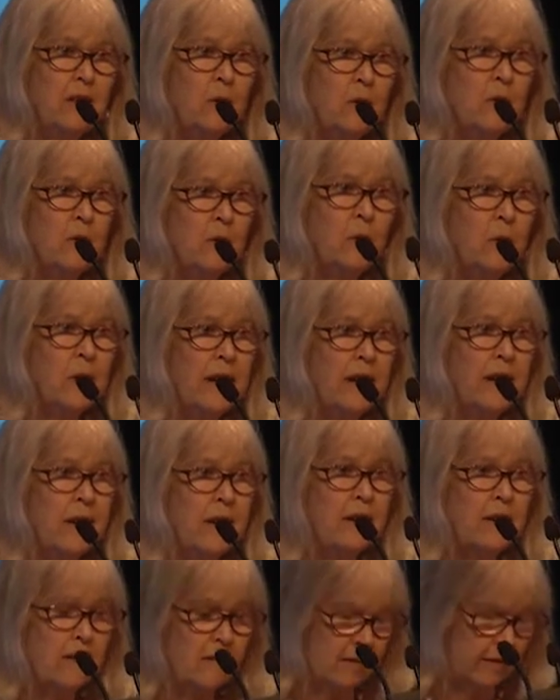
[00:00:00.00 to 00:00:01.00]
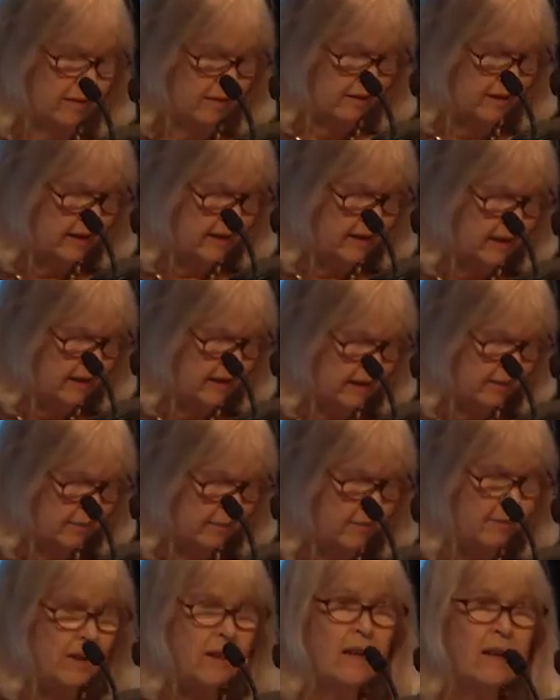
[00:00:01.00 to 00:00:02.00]
curatorial team
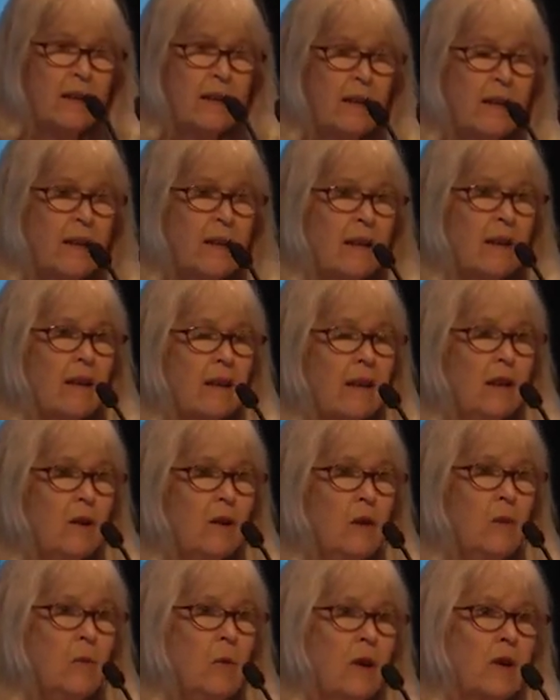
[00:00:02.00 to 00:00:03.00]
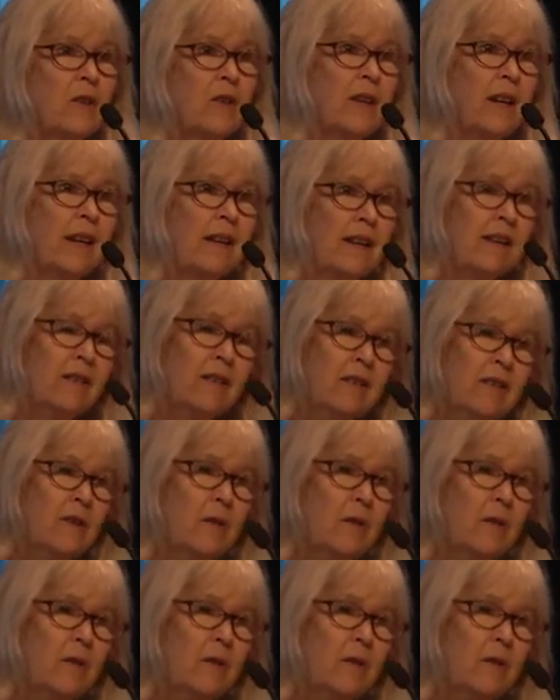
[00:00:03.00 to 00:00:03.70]
who worked on,